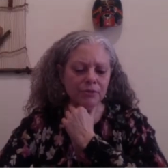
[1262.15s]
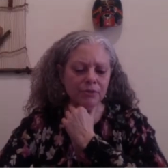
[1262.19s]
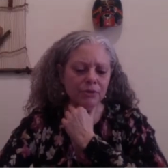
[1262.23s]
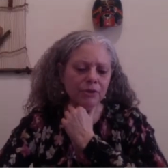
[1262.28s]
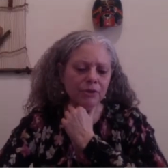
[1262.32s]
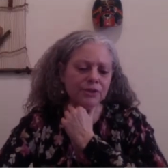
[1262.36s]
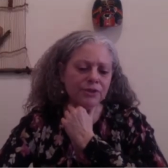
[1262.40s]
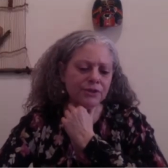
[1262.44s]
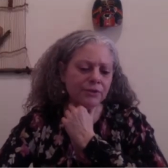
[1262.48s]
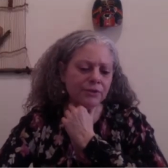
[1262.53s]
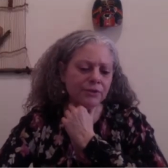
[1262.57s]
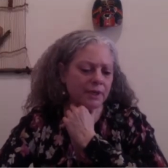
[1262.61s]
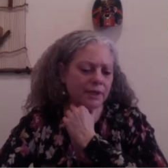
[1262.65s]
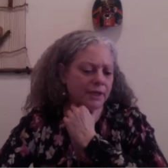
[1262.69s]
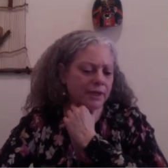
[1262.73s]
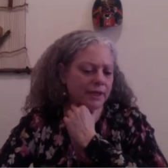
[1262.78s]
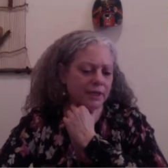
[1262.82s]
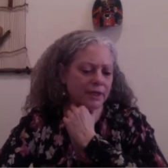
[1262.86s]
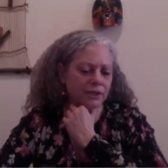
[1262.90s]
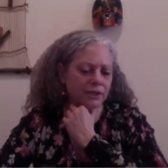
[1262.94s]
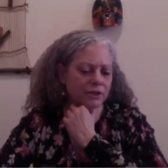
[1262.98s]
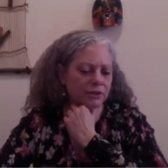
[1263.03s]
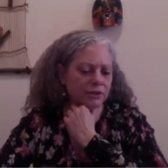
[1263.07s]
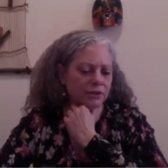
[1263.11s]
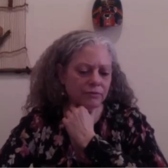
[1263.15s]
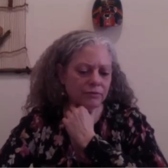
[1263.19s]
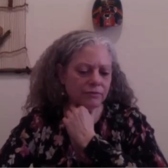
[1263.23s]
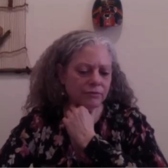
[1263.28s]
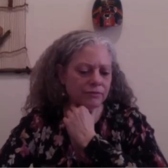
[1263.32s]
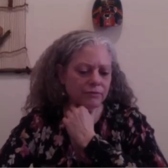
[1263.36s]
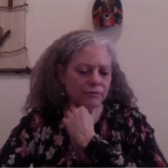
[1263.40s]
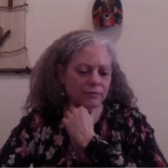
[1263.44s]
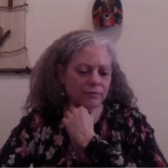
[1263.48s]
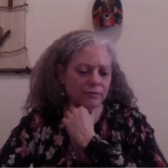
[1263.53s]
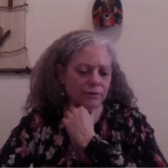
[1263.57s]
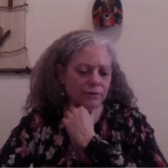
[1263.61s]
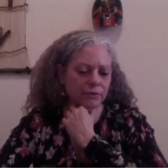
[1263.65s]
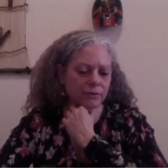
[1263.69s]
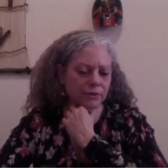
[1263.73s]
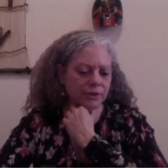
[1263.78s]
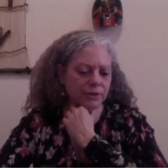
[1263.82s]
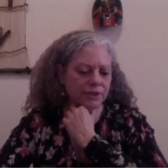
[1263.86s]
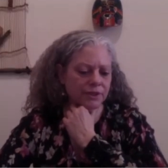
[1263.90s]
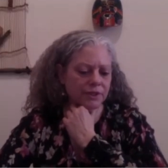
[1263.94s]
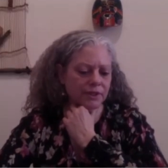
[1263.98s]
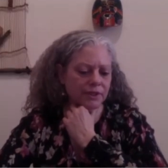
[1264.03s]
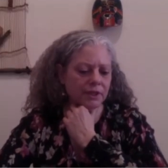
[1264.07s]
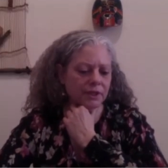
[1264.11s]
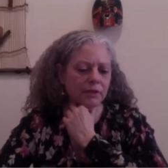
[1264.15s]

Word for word: We're also in an age of lunacy.